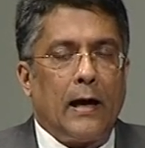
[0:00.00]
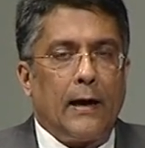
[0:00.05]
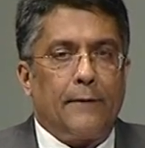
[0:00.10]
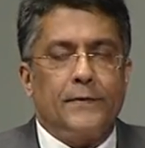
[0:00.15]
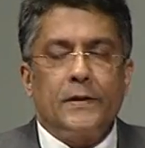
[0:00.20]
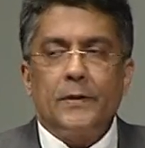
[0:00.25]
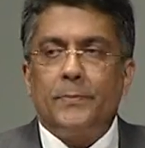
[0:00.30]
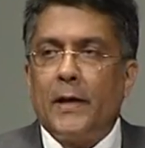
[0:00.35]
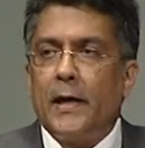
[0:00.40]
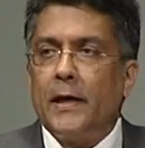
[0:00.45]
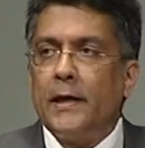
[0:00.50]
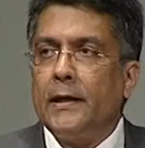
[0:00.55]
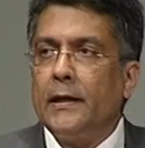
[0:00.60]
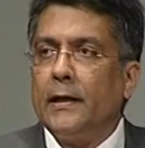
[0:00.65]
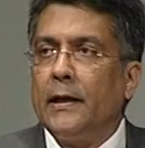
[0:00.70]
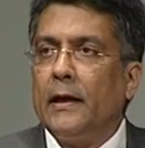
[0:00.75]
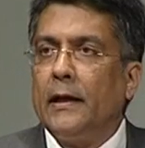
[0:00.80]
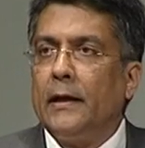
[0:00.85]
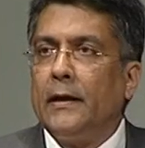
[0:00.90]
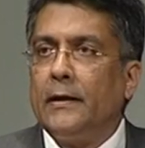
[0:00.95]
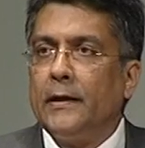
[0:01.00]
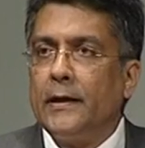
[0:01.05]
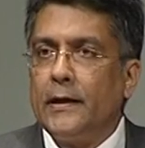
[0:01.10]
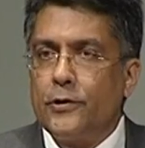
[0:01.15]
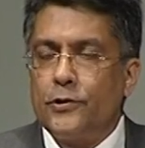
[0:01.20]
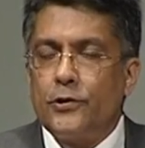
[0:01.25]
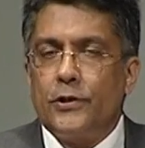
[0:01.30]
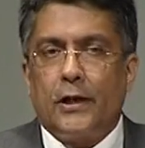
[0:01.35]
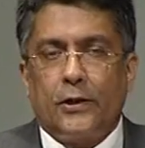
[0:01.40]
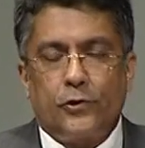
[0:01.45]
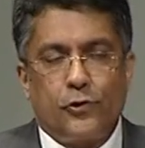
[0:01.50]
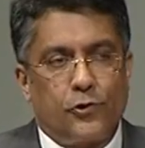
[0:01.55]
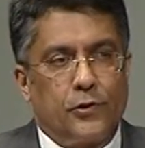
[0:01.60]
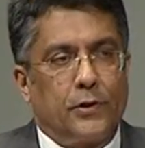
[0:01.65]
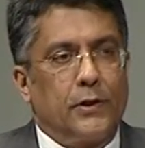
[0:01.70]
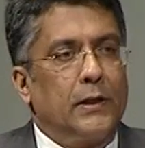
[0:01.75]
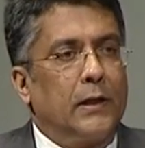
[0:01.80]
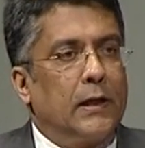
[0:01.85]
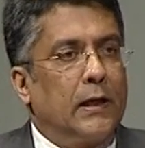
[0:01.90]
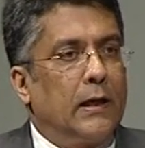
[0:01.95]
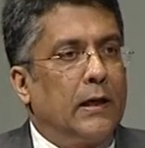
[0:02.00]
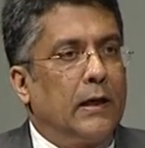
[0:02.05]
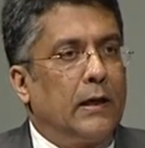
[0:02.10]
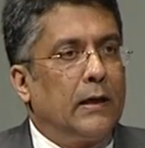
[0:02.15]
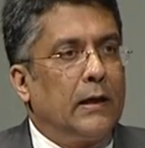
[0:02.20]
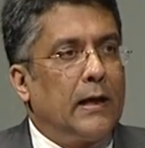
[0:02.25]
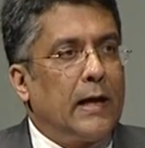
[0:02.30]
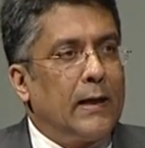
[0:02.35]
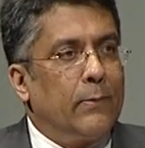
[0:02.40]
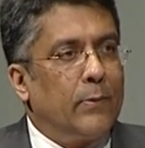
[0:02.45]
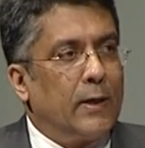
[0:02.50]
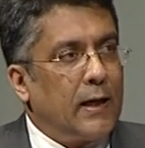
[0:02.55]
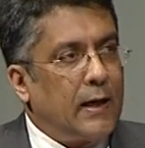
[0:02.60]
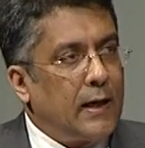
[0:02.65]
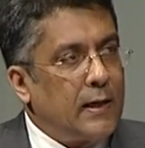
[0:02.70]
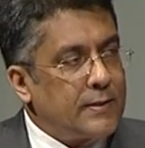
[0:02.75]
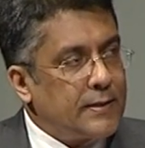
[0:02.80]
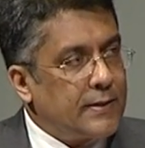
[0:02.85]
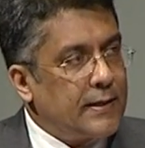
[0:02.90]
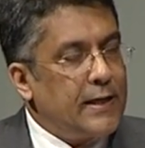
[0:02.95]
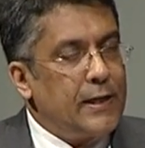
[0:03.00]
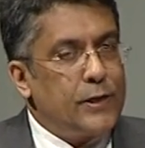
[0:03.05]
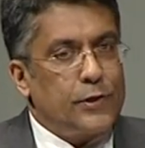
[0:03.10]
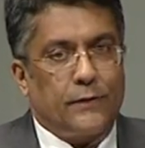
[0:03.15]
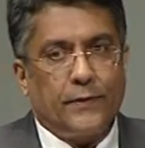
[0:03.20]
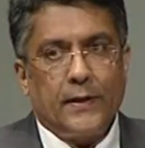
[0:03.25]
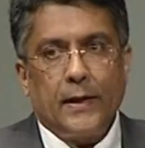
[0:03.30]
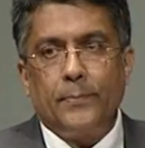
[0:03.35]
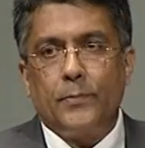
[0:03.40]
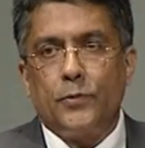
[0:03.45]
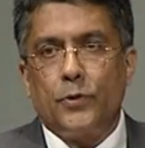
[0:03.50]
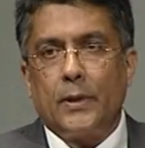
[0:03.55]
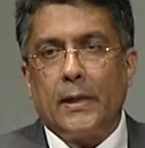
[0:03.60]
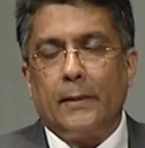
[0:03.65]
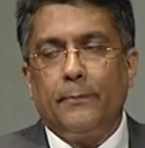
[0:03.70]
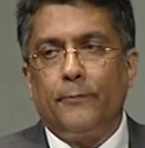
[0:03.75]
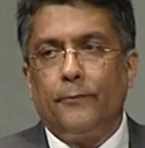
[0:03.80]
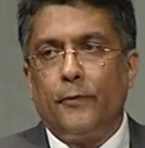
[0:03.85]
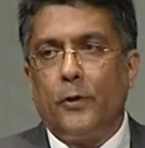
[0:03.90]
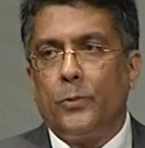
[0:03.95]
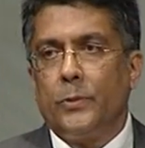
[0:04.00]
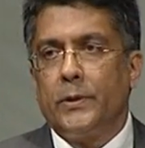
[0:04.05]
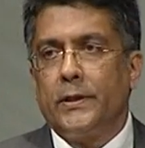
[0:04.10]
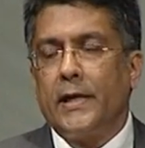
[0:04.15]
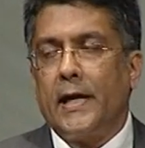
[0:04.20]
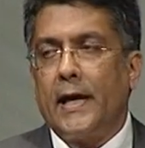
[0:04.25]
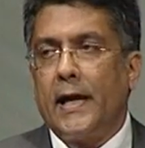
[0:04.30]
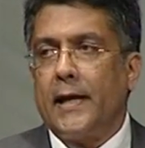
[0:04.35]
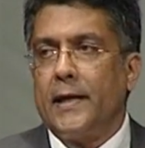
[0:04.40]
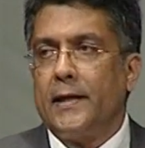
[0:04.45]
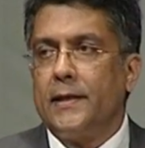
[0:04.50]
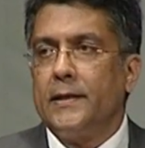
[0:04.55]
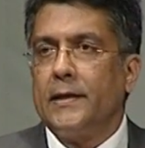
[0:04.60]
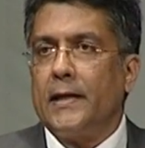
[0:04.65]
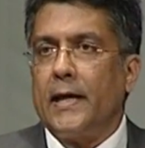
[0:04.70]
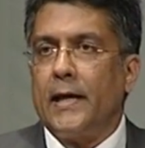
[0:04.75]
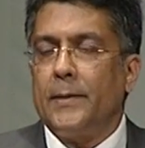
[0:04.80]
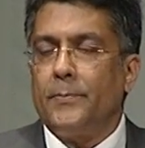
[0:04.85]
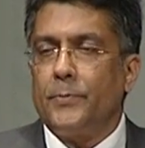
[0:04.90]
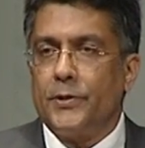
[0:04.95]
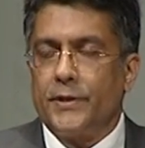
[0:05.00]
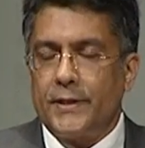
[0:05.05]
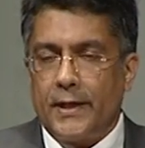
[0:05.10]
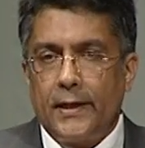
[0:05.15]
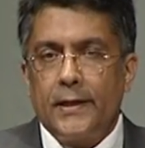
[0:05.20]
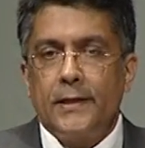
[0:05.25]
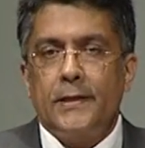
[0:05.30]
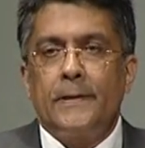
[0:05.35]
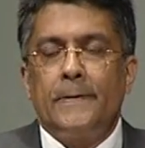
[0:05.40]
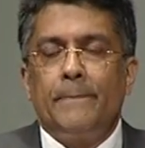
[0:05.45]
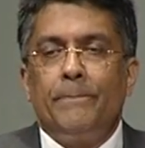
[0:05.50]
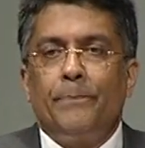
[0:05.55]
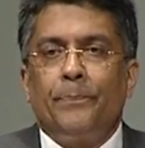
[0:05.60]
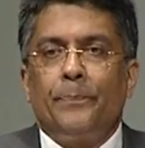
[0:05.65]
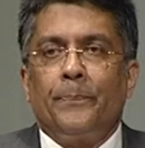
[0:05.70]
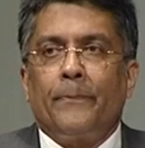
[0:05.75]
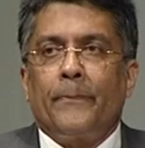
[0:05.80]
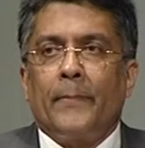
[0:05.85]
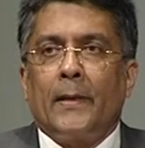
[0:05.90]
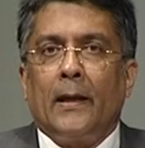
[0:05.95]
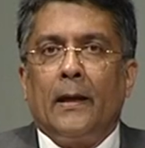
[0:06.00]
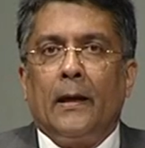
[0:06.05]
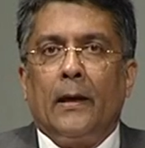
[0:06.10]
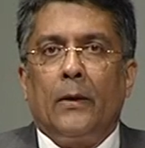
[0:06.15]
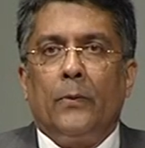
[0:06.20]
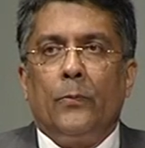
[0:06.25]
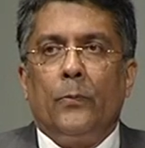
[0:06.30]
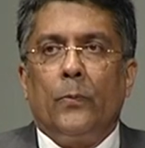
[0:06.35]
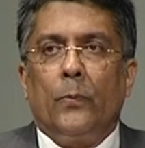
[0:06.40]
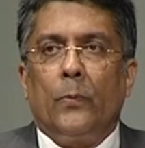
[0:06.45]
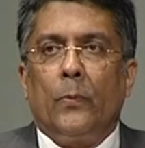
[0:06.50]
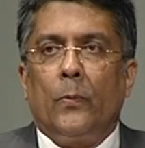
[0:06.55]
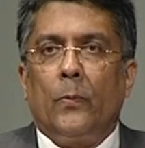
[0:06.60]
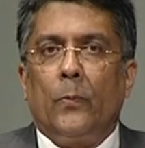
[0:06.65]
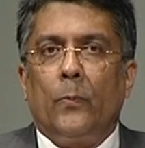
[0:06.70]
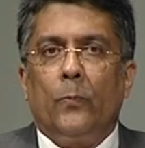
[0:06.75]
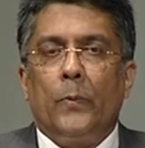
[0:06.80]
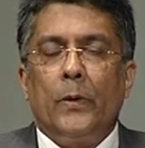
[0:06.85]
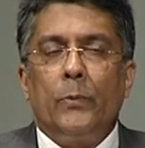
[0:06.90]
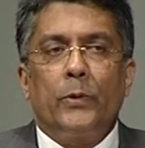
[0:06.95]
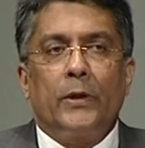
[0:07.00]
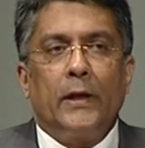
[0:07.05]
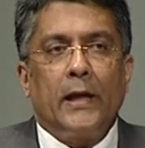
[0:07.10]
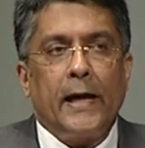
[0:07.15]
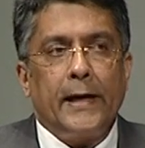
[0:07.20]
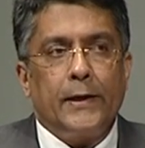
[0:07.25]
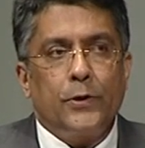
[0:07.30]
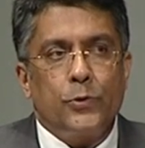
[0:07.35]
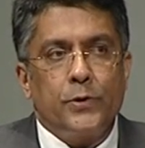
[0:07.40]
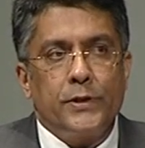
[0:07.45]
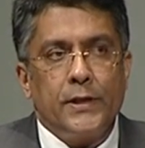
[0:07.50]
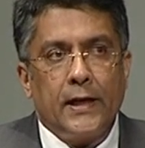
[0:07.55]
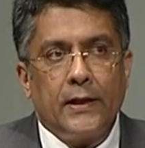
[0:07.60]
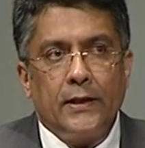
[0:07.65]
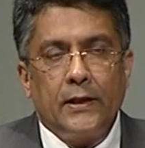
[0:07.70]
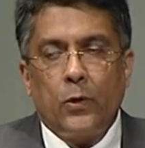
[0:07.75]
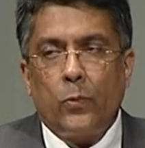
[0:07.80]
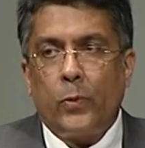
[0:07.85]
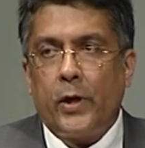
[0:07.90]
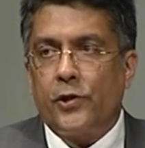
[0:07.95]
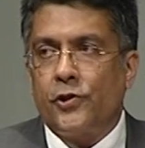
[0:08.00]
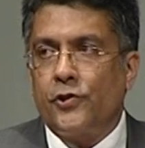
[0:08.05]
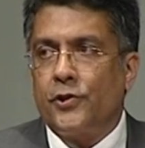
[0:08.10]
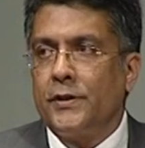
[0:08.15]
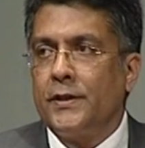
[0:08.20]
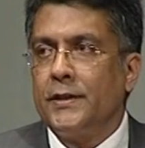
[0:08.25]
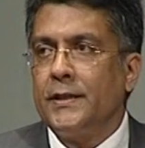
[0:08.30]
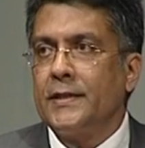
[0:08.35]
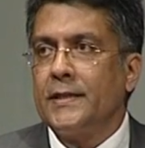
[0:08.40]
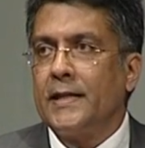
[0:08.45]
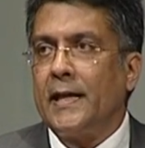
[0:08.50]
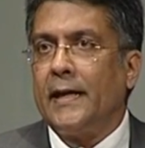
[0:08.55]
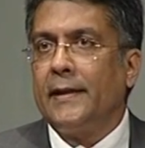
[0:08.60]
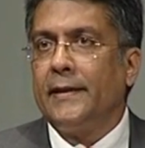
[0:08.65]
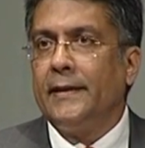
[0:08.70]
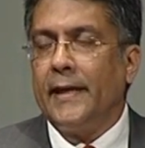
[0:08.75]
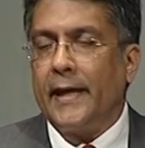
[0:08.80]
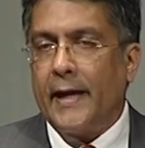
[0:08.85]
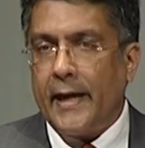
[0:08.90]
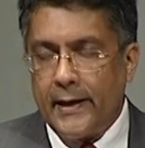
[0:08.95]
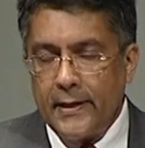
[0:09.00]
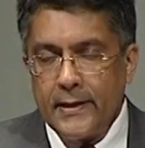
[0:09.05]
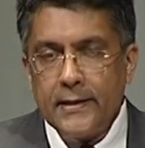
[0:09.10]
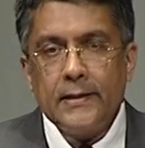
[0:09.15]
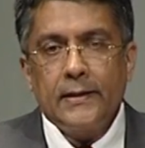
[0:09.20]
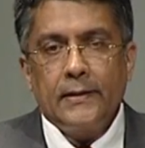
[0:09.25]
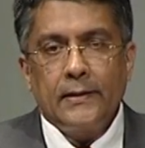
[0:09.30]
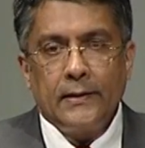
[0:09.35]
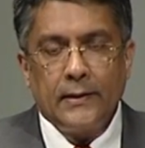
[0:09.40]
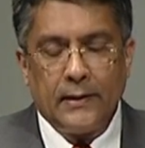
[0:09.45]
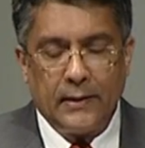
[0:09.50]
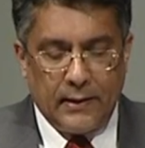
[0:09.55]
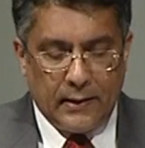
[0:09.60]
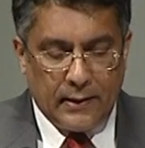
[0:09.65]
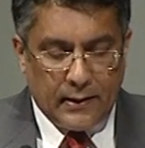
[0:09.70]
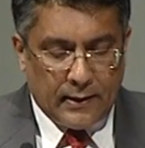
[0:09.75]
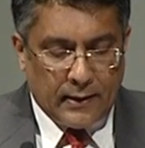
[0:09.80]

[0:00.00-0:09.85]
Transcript: After my introduction, I will ask each of them to come forward and present. We would like to take the questions at the end,